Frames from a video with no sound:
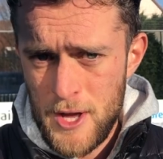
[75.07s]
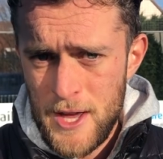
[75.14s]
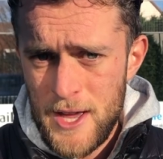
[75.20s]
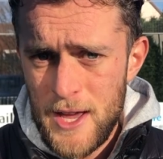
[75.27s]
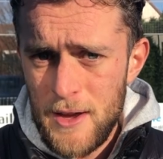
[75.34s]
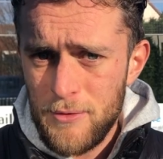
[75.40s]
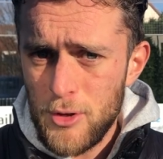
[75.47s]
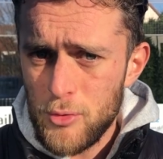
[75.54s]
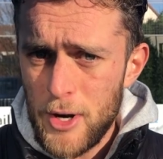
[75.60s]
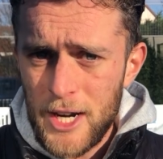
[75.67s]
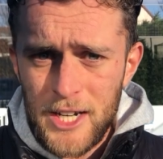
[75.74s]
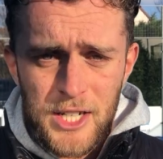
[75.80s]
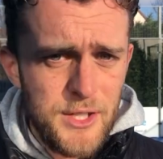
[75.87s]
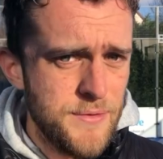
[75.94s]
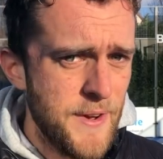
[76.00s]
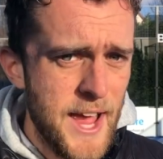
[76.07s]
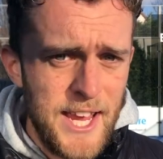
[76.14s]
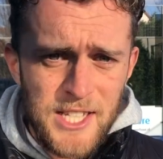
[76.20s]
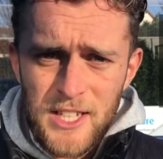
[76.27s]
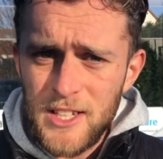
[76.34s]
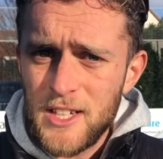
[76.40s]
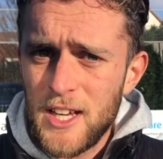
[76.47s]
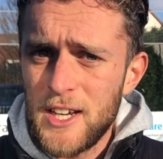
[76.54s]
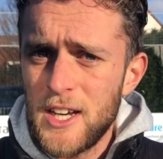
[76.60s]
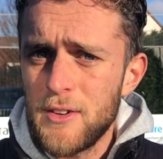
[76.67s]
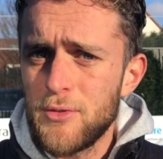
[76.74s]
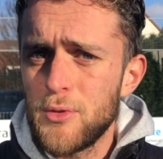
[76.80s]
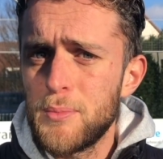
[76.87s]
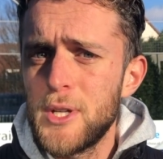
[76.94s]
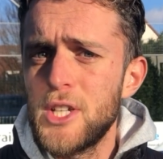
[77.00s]
If the racket is fast, it can
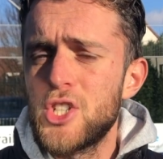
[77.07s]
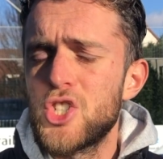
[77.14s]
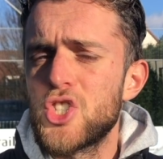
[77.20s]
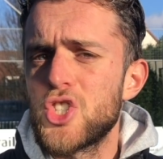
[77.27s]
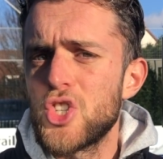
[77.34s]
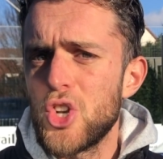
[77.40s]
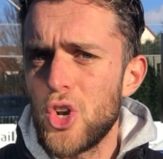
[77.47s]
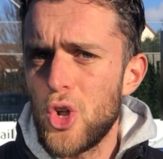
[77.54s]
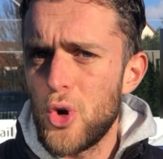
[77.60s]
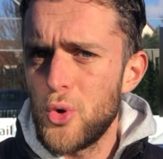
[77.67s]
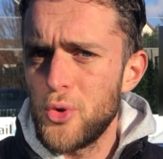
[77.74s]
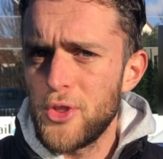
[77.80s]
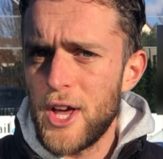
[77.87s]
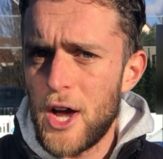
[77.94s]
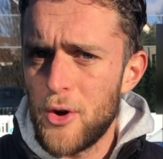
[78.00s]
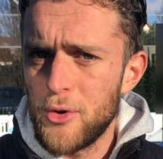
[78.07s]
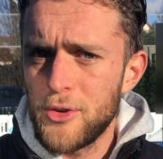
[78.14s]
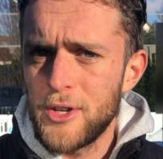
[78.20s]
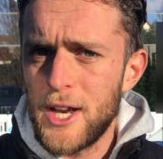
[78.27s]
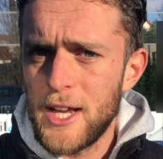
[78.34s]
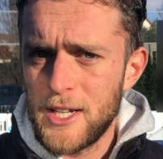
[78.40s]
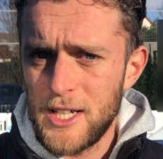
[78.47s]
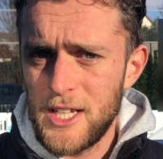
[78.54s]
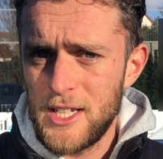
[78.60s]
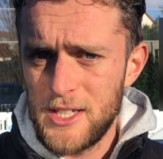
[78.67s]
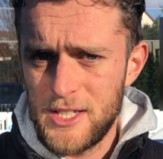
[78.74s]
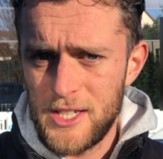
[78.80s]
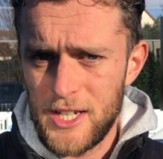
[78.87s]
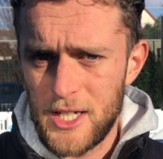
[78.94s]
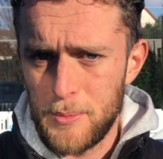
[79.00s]
never be slowed down that
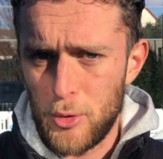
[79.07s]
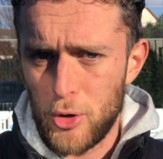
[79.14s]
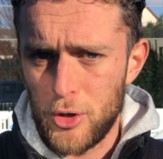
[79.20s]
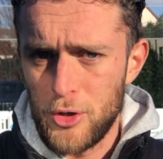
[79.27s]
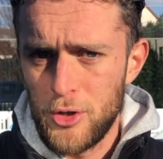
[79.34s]
easy anymore.